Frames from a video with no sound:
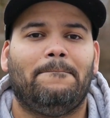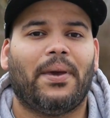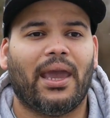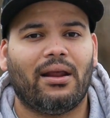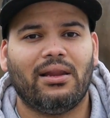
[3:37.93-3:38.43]

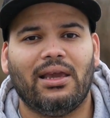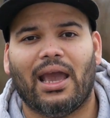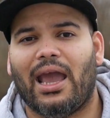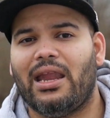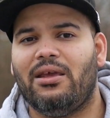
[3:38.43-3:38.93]
barely
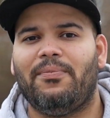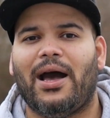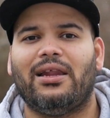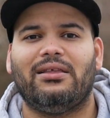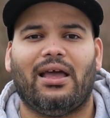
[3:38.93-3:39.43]

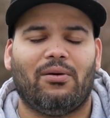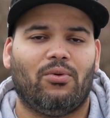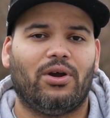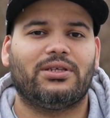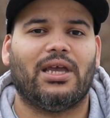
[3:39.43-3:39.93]
anybody that
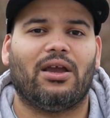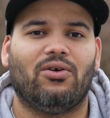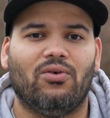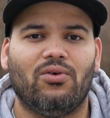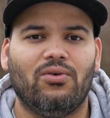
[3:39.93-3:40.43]
works at
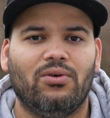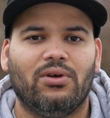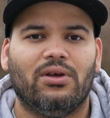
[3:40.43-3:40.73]
Google